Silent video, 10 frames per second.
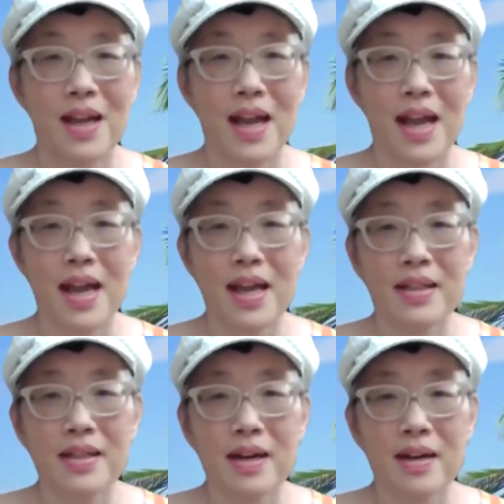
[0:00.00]

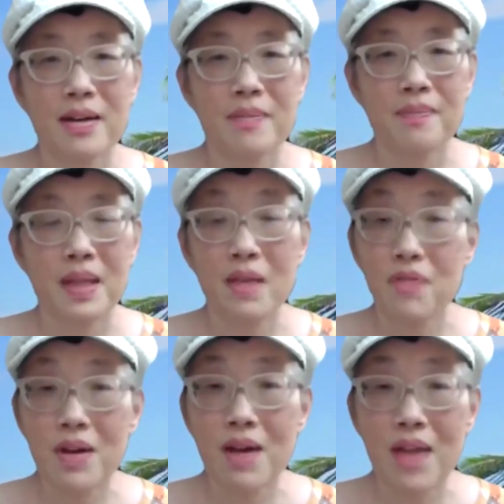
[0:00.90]
And if
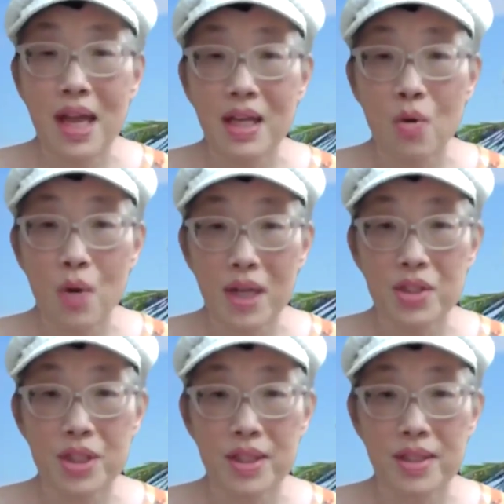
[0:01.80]
you have any
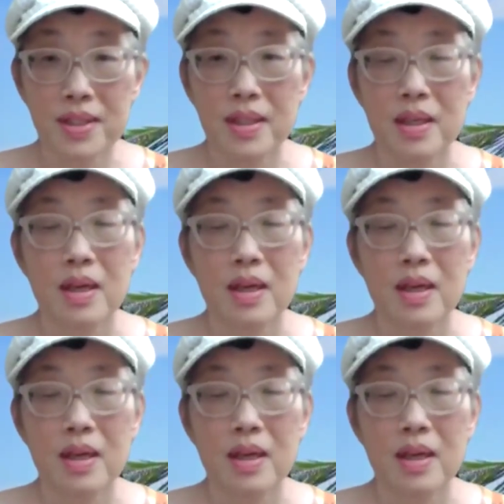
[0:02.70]
questions